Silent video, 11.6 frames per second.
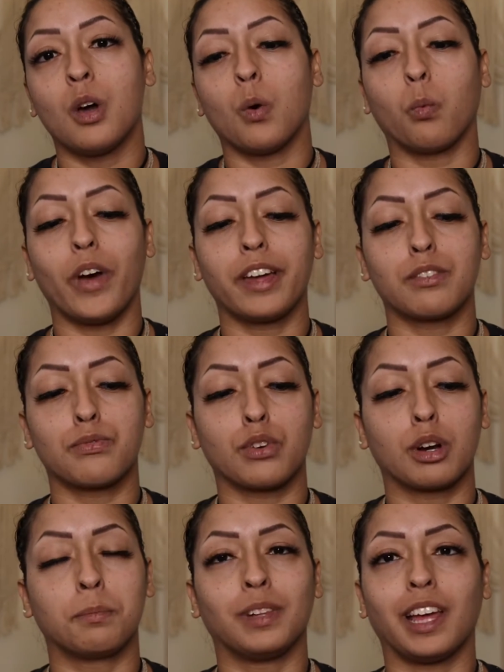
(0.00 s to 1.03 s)
went
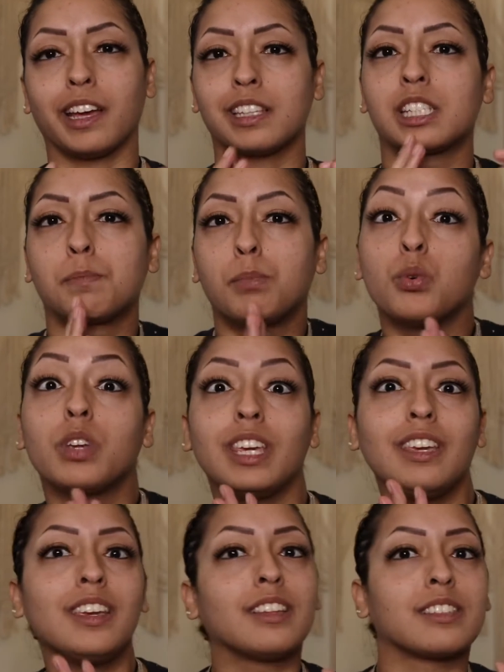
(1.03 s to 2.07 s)
from like
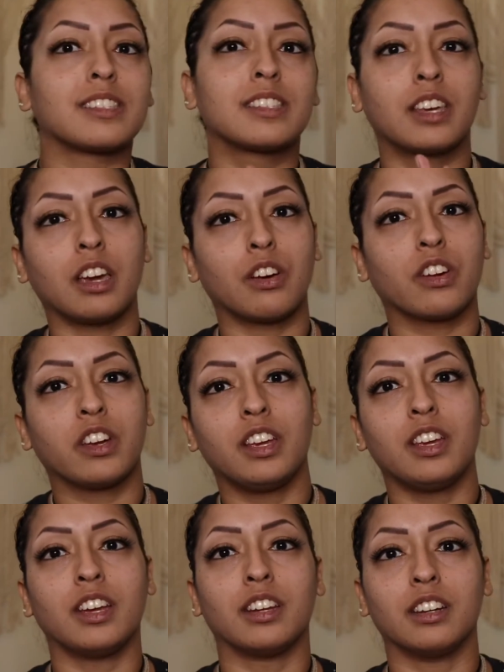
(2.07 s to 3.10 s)
spooky and
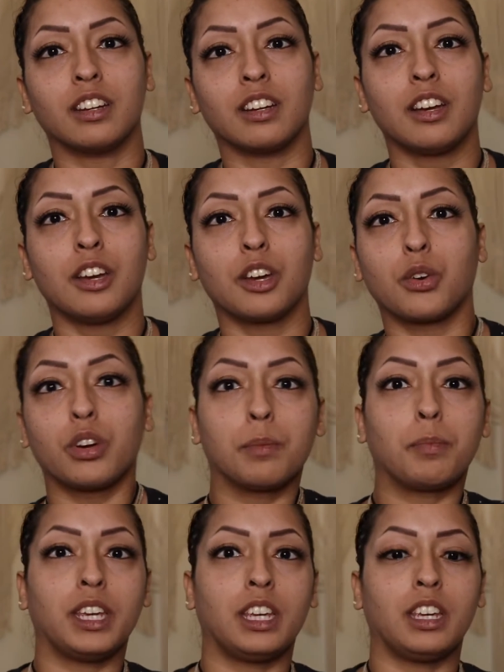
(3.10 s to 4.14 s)
scary and
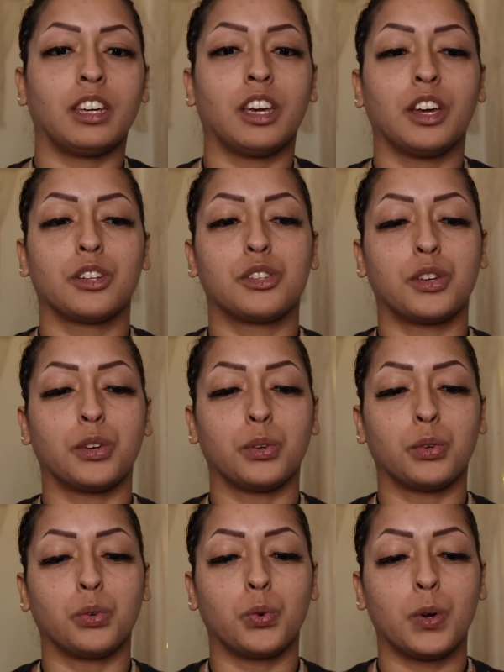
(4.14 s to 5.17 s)
creepy
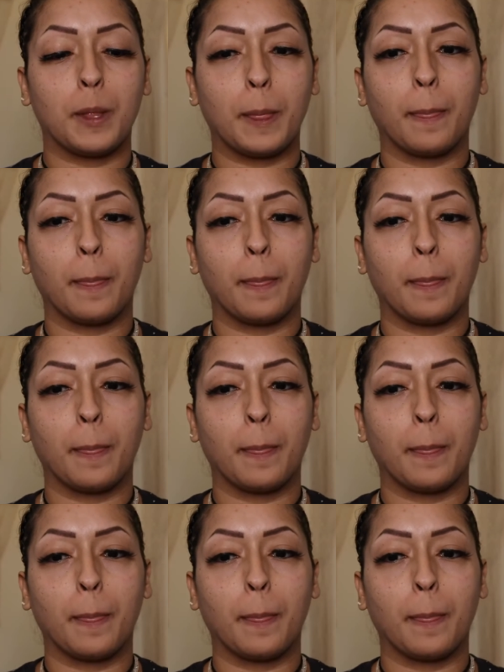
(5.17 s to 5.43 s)
to